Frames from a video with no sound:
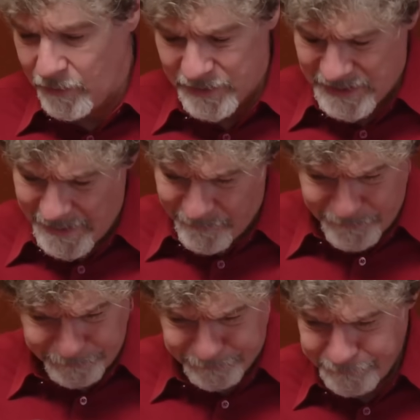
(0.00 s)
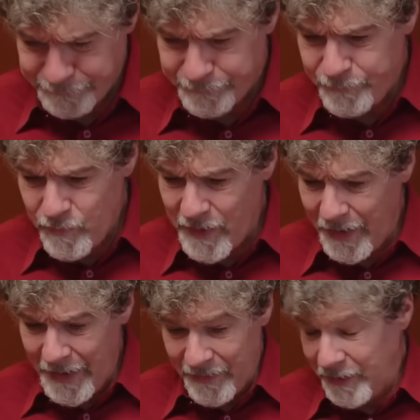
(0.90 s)
that it was safe.
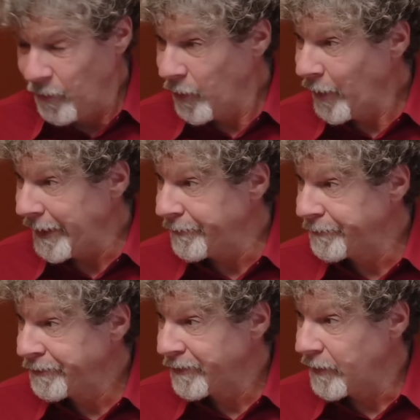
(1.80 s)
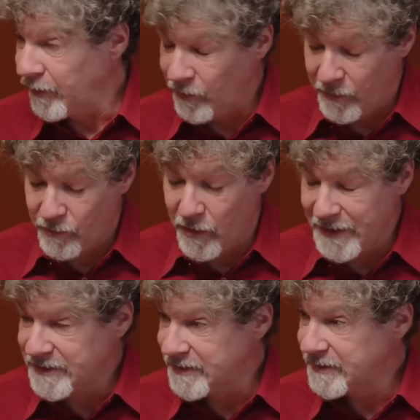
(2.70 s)
And they didn't want to wait. And so this
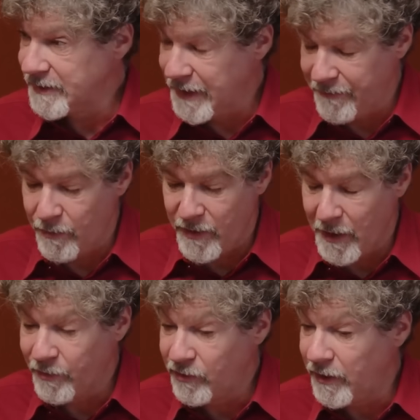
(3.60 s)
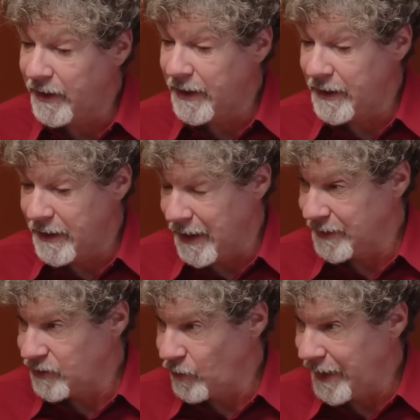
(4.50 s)
crisis gave them the opportunity
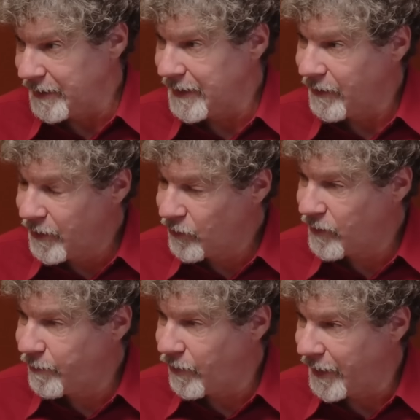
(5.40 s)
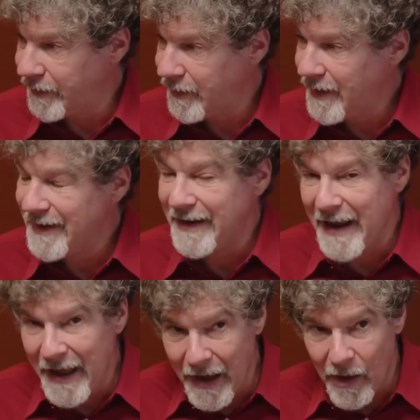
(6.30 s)
not to wait. Now, here's the point
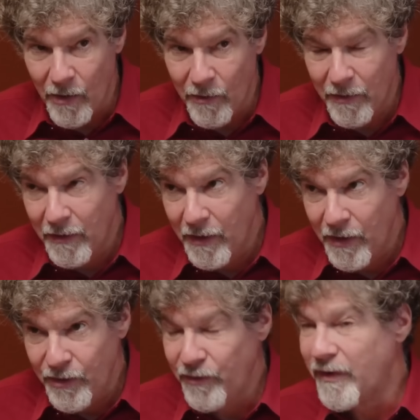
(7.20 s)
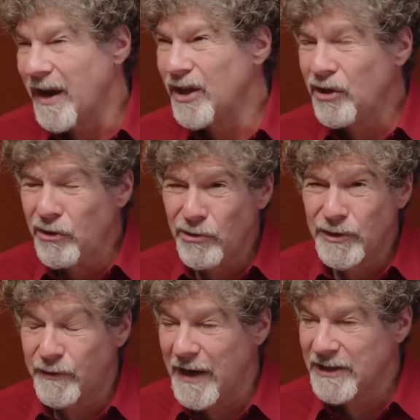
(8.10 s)
now, you've got a
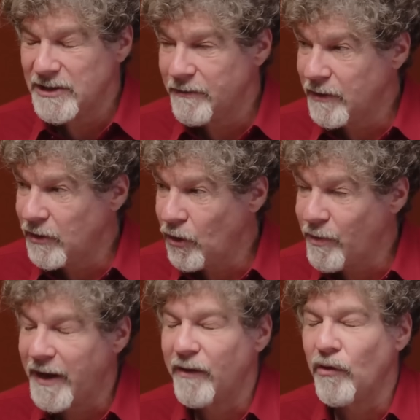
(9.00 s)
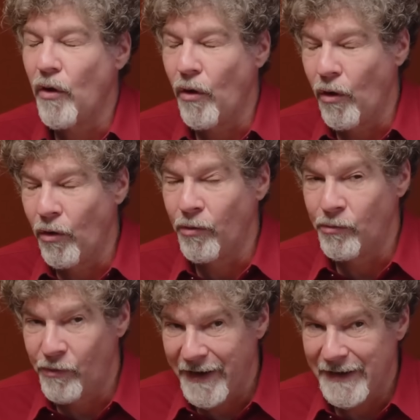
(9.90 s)
huge fraction of the globe that has
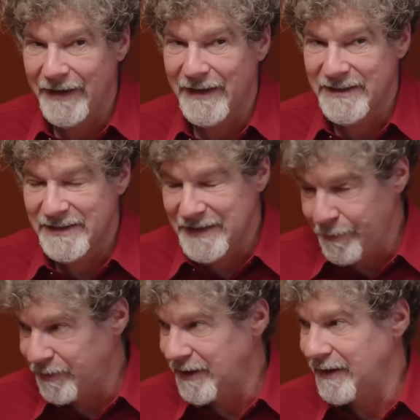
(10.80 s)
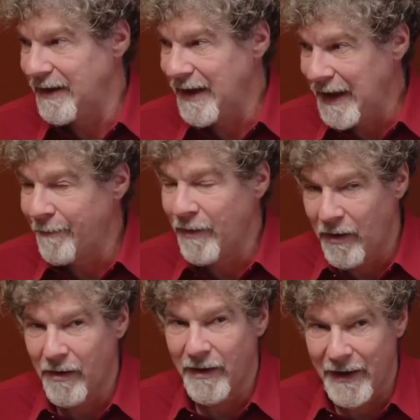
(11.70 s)
already accepted
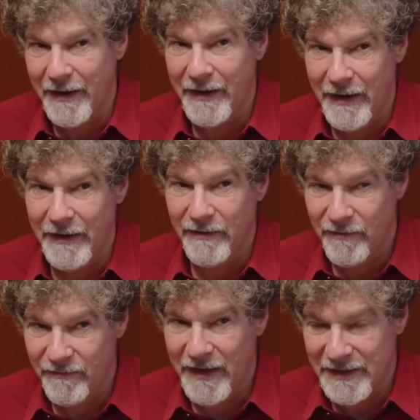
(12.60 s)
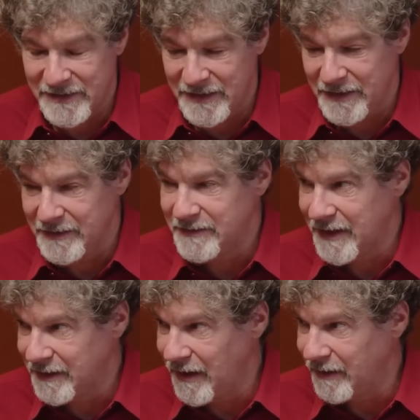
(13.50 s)
mRNA vaccine
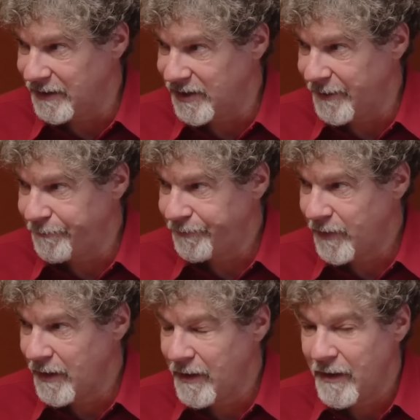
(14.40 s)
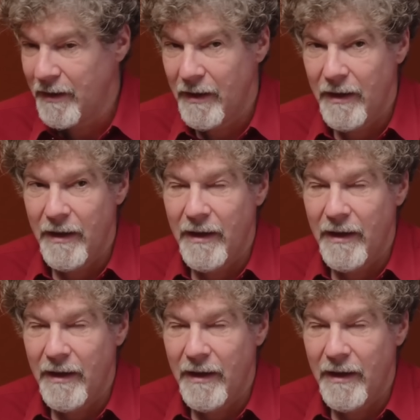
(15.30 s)
technology. And how?